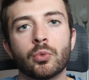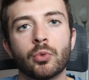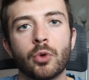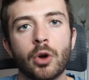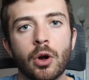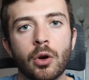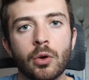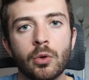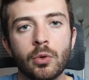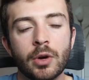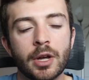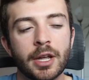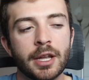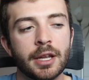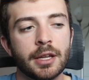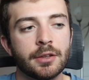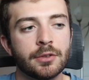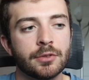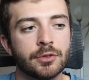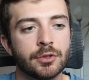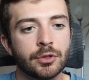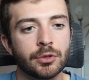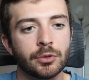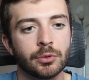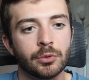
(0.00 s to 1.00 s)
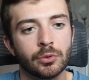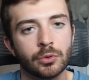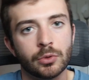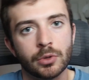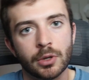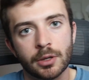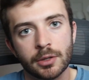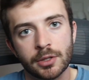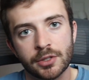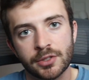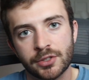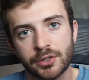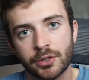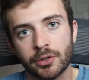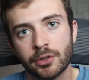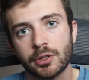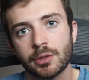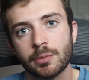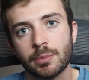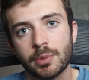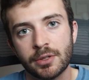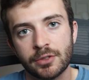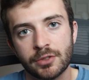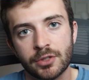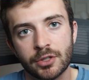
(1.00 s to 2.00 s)
grow into a
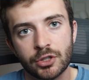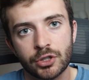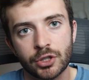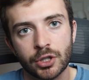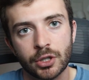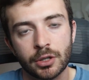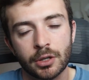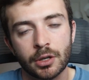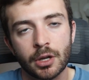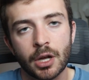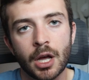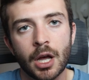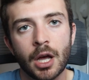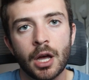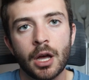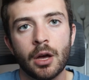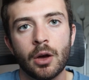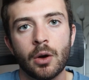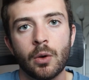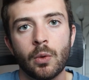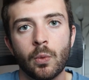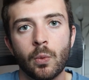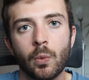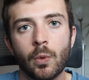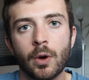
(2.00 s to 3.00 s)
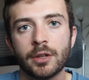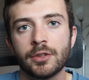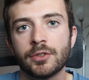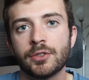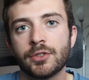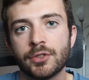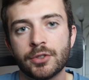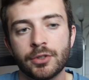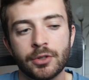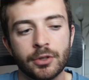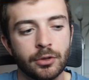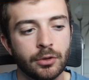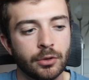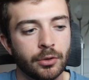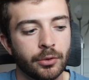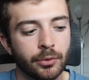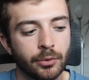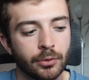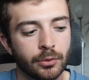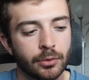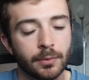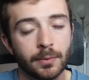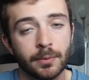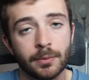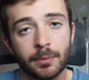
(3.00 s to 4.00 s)
certain position once
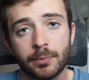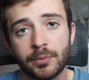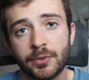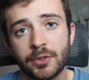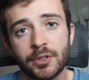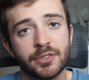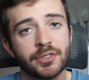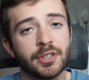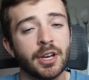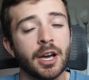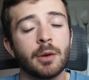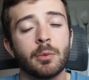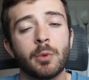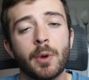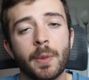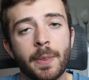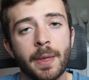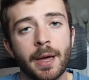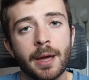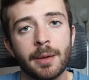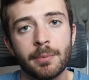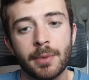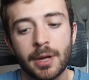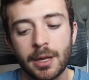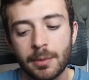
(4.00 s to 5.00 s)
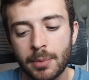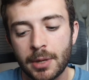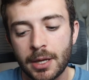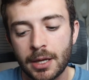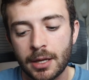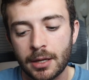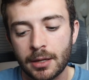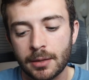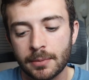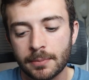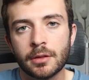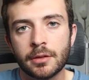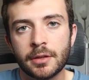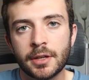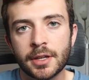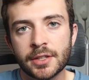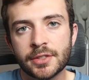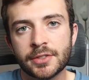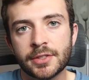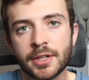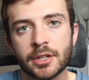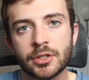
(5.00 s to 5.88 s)
you decide what that may be. The next